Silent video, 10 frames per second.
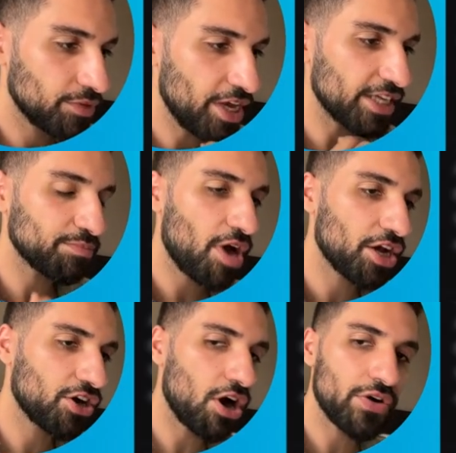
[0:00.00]
Yes, my
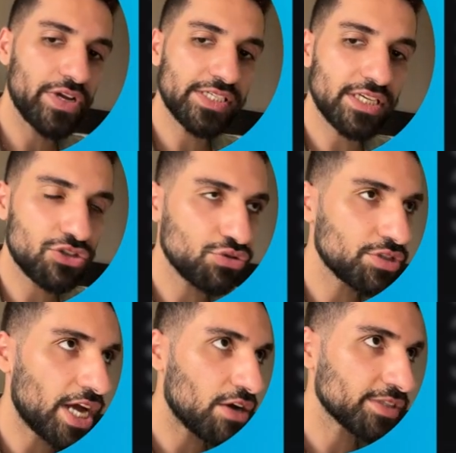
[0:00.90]
car is a
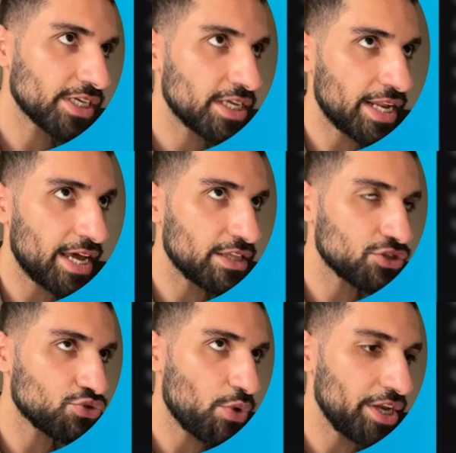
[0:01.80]

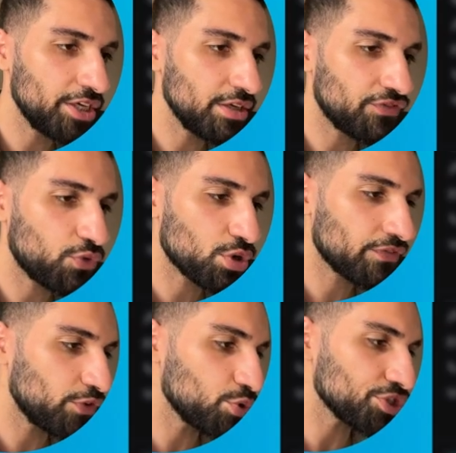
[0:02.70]
2020 Ford
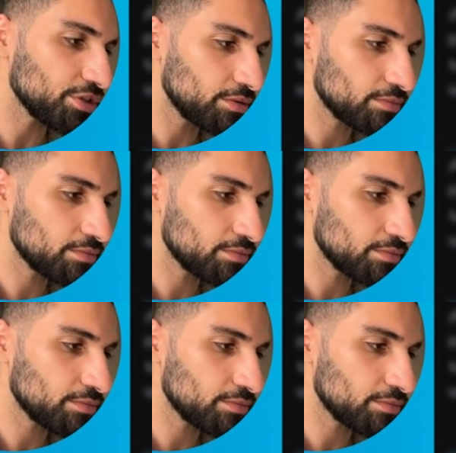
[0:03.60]
Fusion.